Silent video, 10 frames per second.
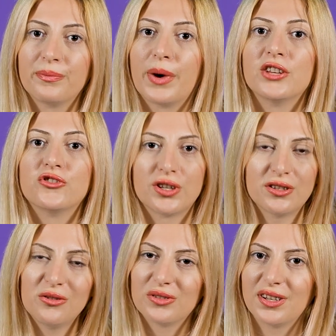by
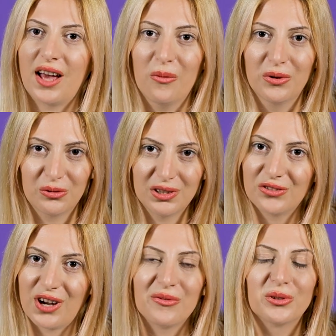just using our Google
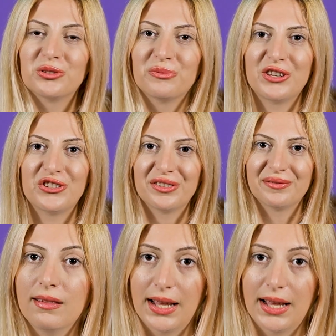Drive automation.